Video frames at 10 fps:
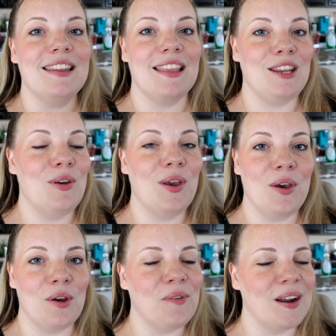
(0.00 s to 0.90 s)
then you can
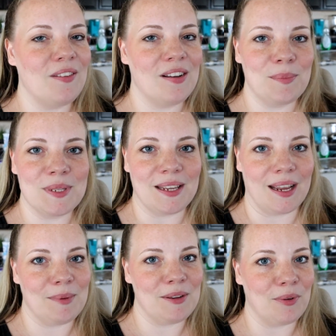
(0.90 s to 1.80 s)
cook right along
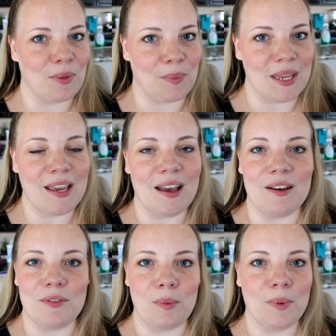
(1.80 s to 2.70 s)
beside me for the week
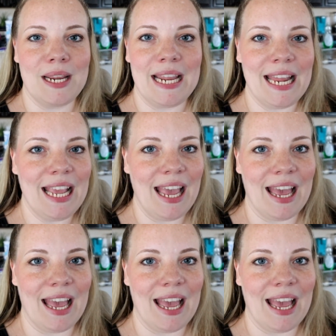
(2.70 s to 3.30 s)
of what we're eating,